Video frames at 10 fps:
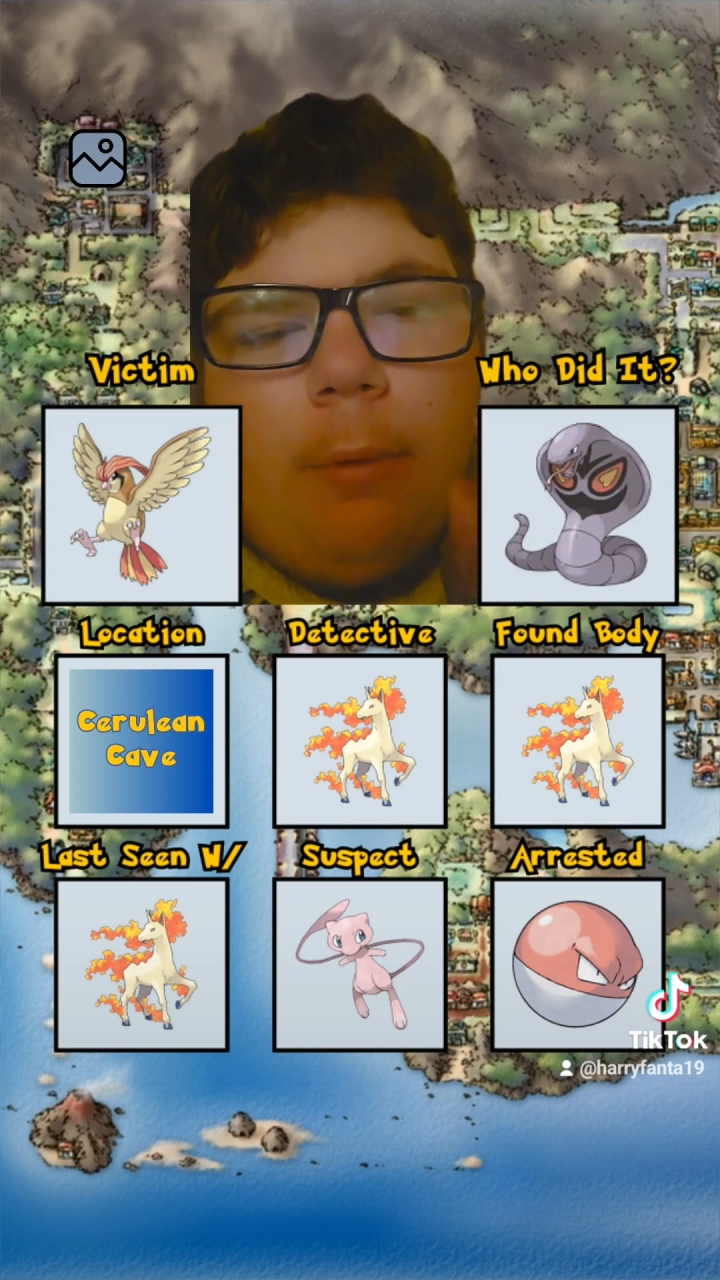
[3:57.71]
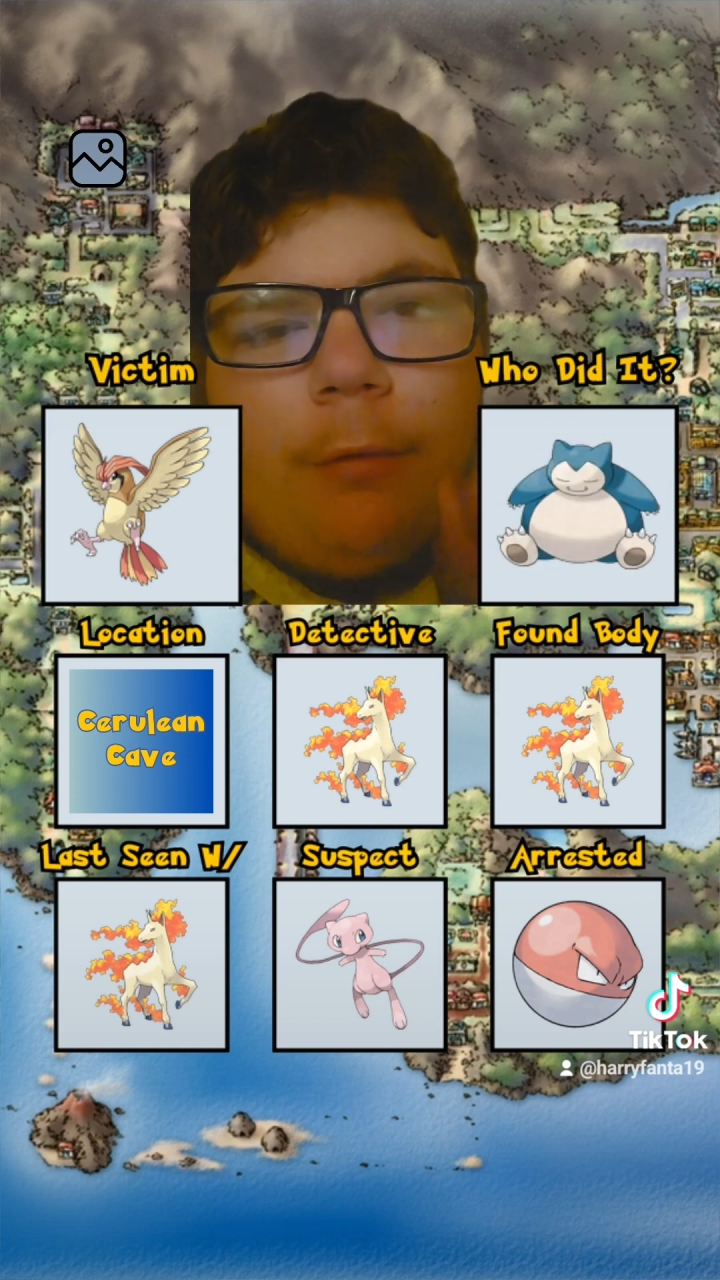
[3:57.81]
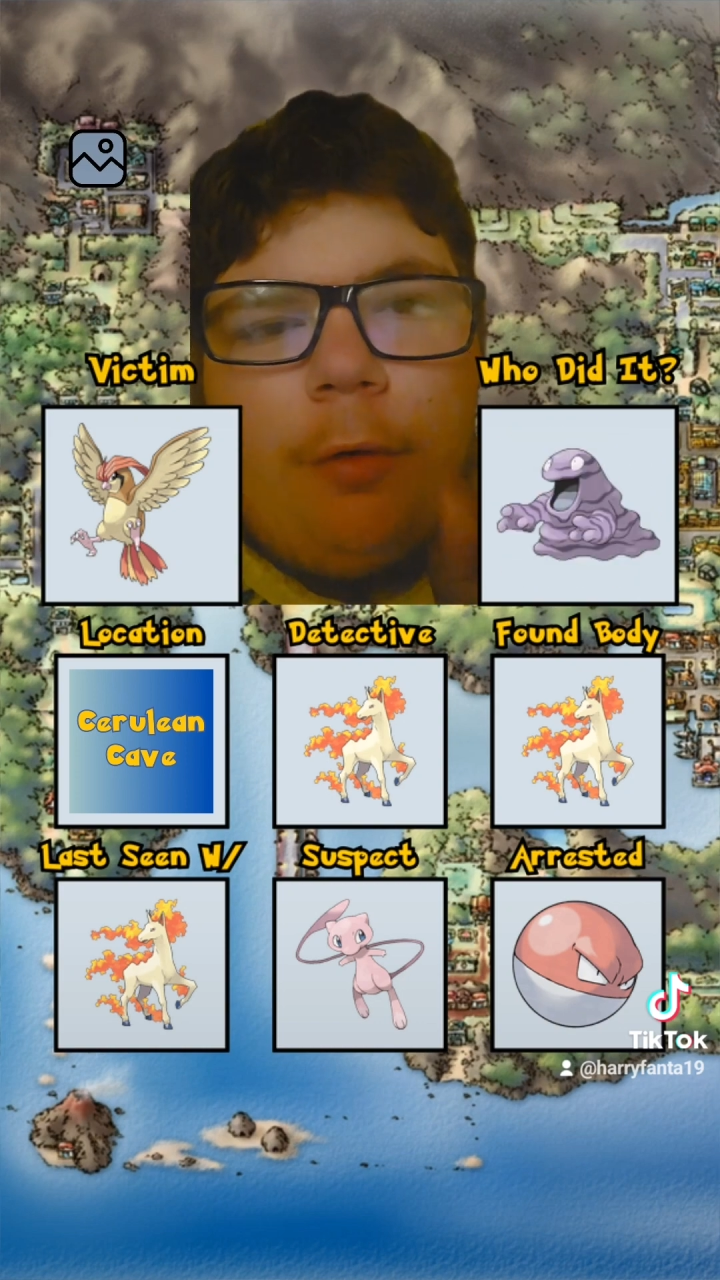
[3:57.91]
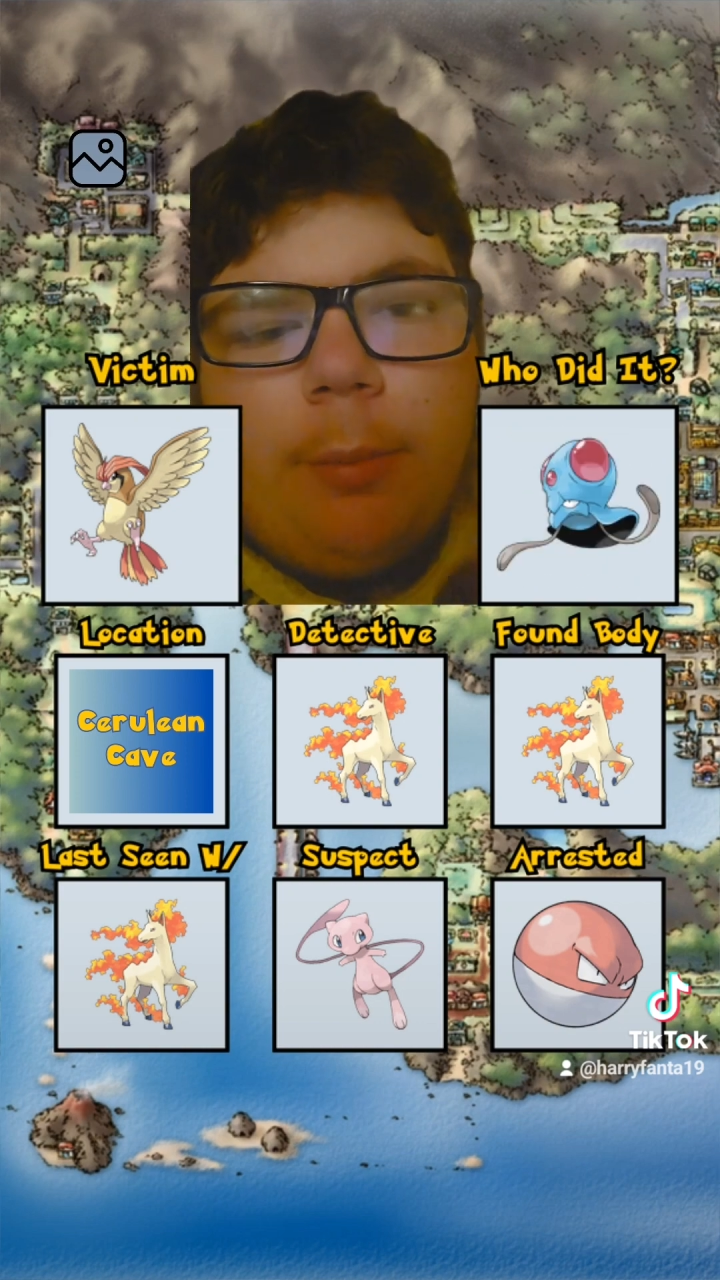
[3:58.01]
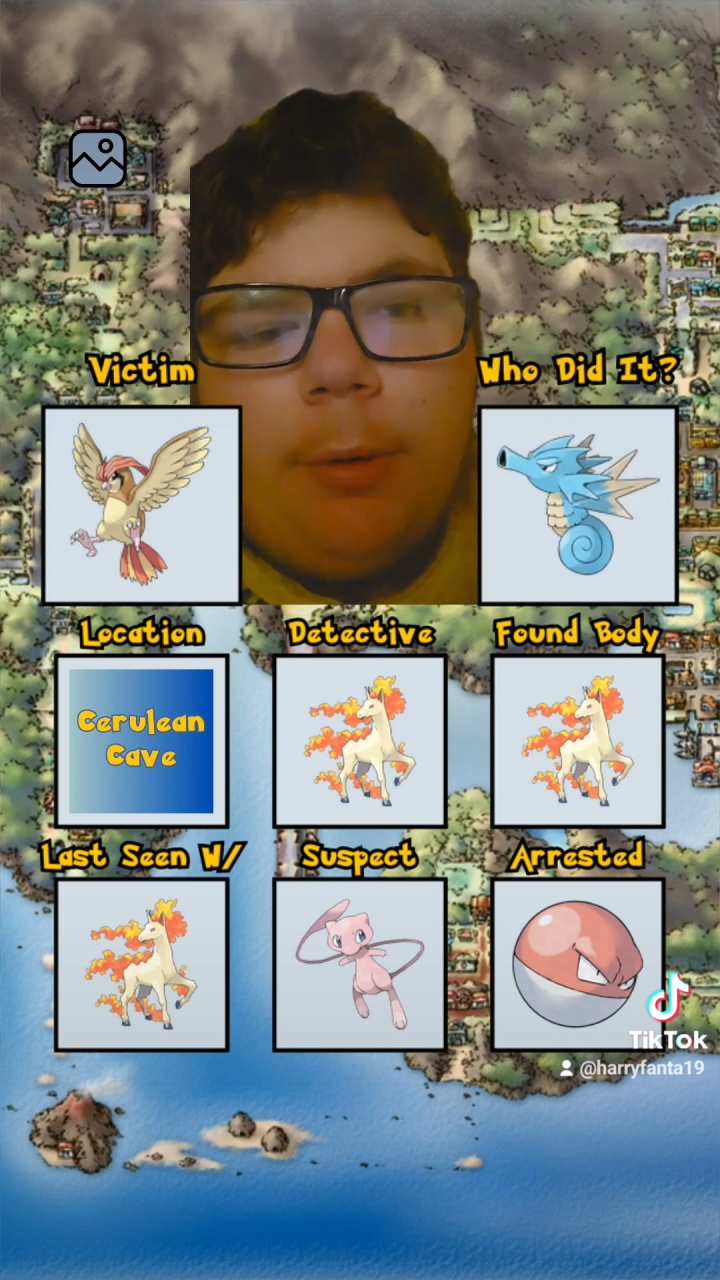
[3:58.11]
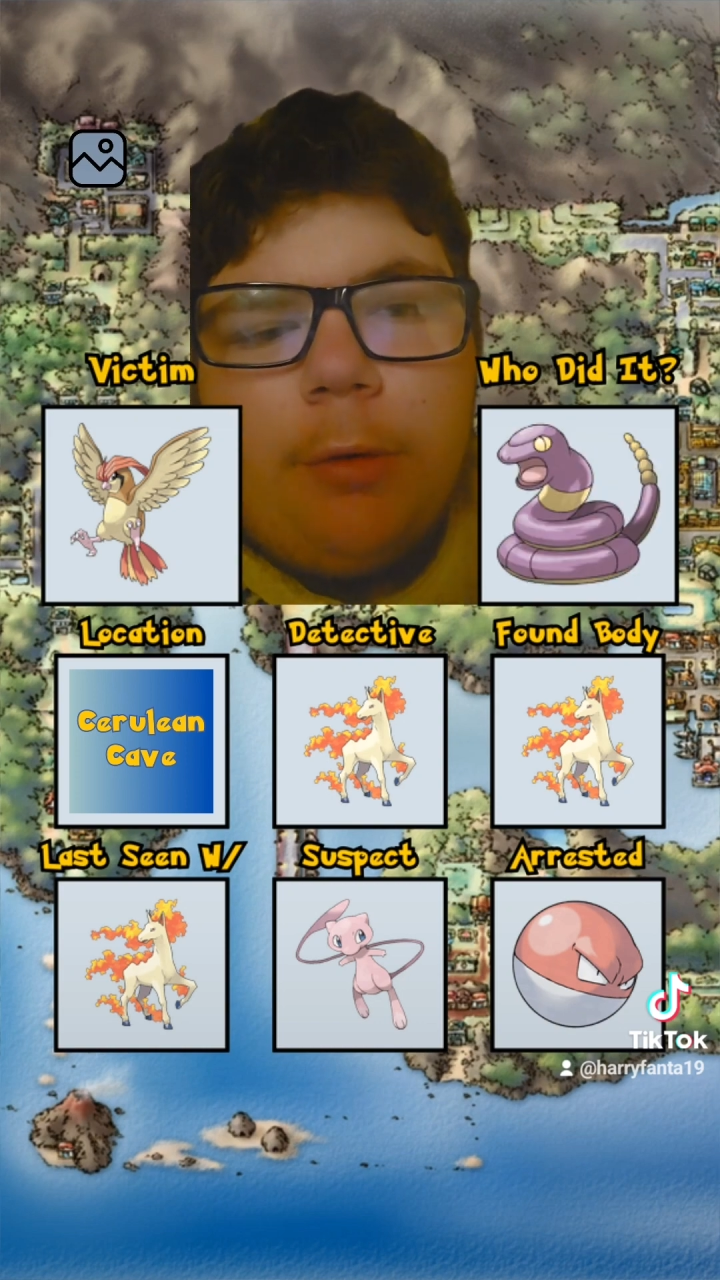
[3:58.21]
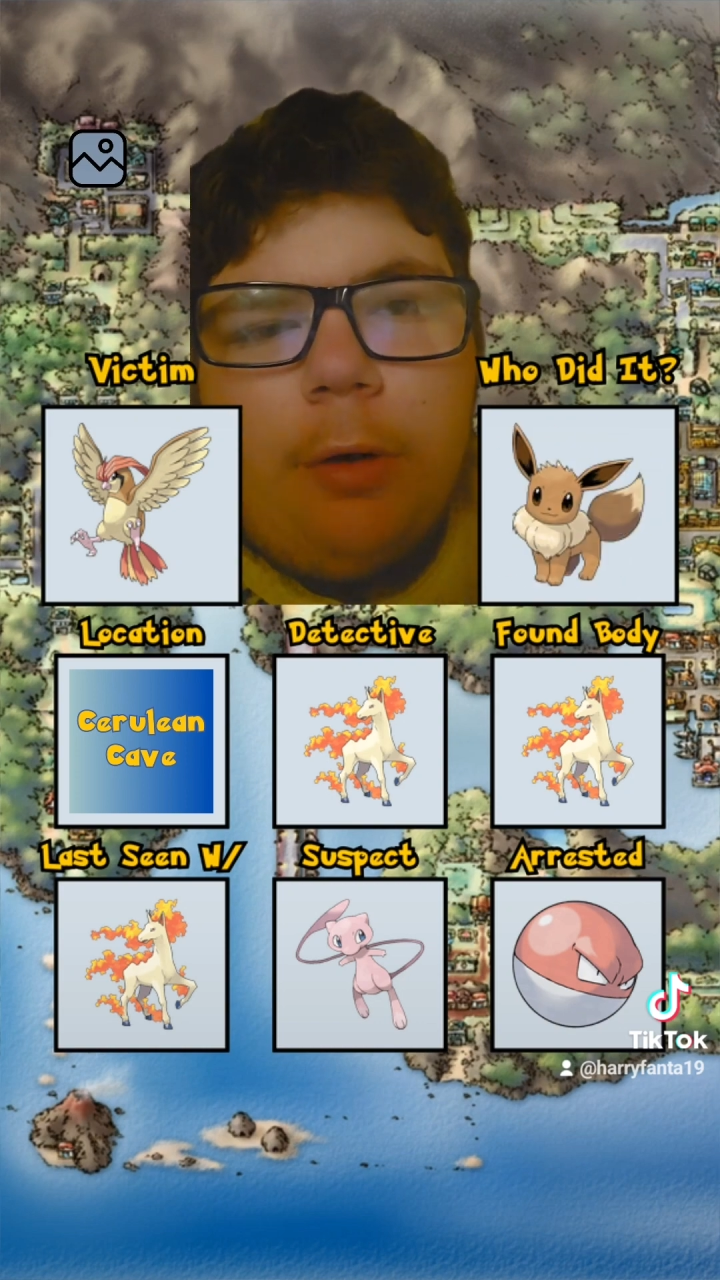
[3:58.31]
I found about